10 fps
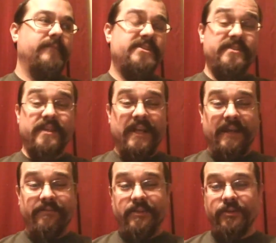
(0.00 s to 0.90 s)
it's just going to
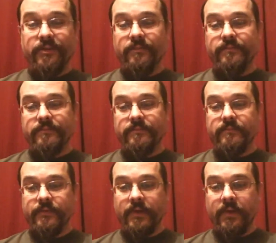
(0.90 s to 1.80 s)
have to do.
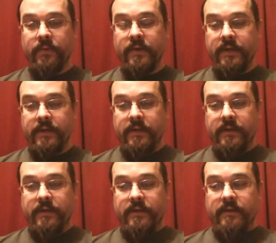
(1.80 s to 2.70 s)
So
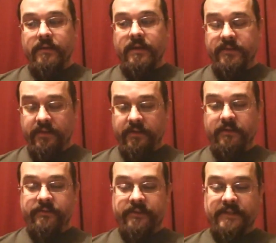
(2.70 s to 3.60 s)

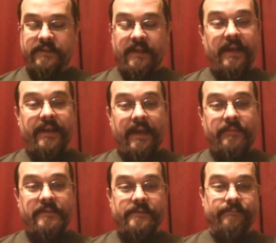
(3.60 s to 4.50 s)
until session 9
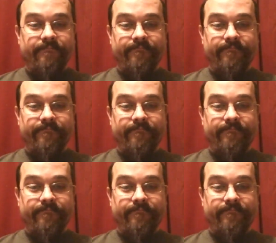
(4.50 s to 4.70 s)
happens,